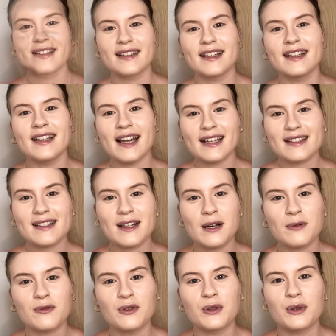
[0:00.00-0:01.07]
Next up,
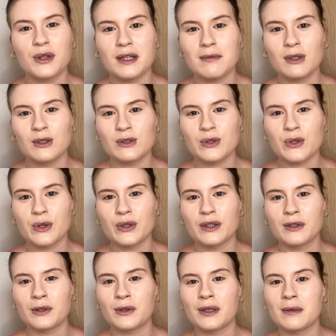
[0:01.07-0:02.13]
for cream contour and
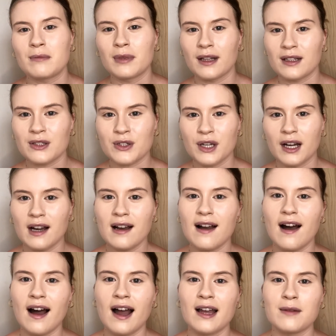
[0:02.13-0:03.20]
cream blusher,
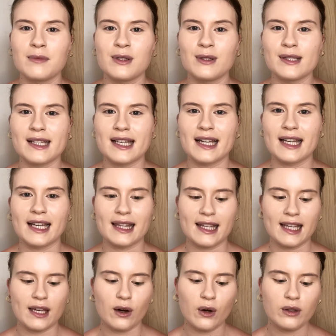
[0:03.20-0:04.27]
I am using the
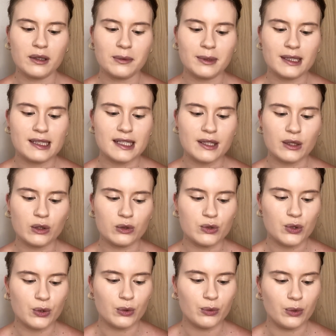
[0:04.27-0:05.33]
Hollywood
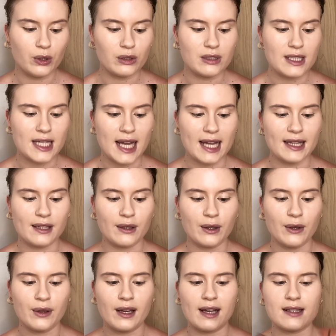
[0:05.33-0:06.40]
Contour Wand and the
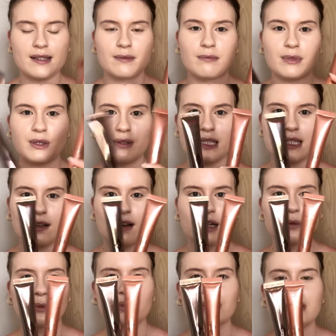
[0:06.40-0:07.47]
Glowgasm Beauty Light
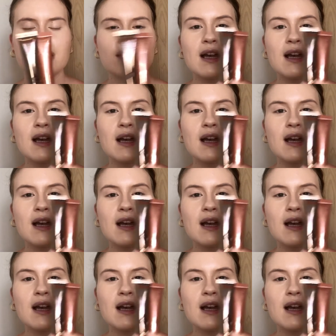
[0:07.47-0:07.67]
Wand.